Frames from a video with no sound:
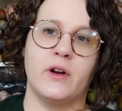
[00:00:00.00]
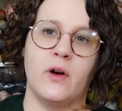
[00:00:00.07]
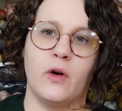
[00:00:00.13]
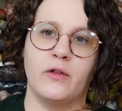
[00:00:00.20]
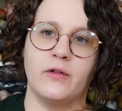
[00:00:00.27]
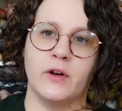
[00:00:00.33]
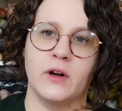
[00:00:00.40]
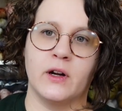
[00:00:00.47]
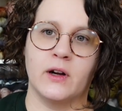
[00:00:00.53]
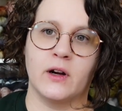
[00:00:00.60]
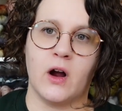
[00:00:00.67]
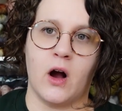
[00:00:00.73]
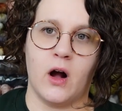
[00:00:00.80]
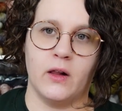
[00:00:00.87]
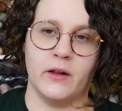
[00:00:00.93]
over
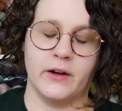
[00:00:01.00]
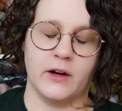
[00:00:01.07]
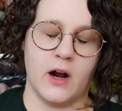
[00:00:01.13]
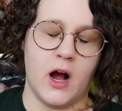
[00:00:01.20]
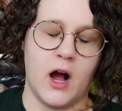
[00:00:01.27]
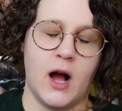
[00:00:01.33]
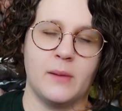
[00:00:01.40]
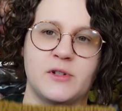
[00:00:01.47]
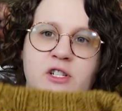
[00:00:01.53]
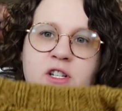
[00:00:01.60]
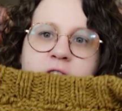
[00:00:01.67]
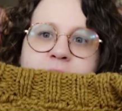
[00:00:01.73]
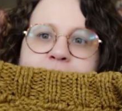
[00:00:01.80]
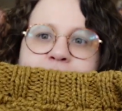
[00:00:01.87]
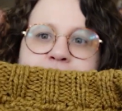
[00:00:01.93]
collar
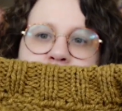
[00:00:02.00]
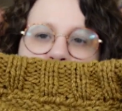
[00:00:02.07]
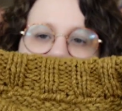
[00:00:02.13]
option.